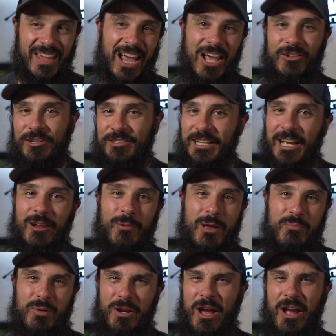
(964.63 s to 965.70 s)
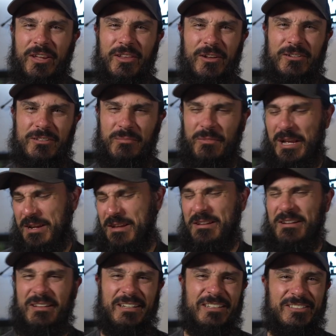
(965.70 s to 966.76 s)
I look down at my binoculars, I'm like,
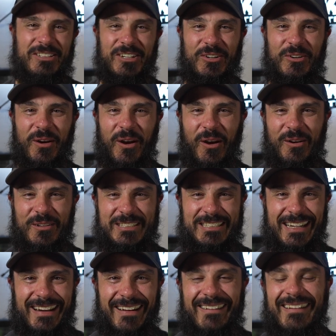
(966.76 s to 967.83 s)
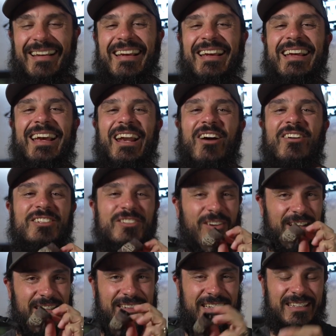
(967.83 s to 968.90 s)
oh, these look gross, you know? And so
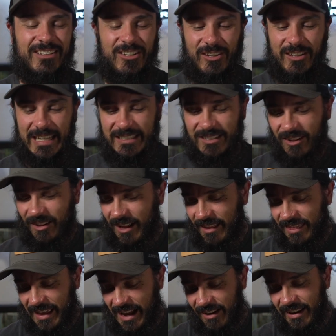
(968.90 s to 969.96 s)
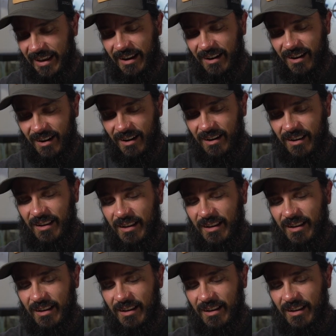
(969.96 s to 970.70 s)
I'll get this little lens cloth out here.